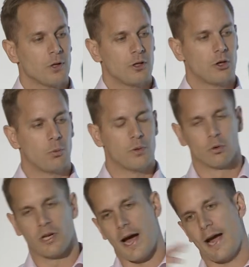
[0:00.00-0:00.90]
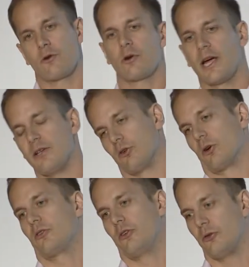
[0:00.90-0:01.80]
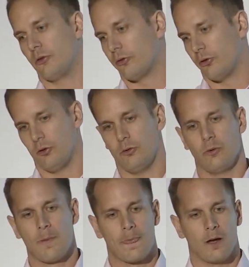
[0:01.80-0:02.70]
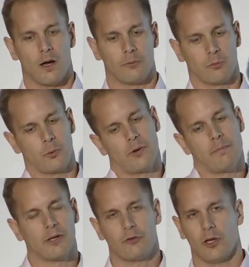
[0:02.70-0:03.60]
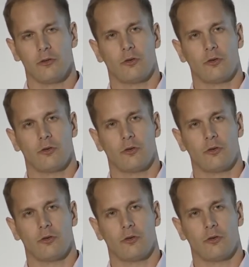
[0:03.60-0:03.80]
we want to aggregate doctors to somewhere where it makes sense.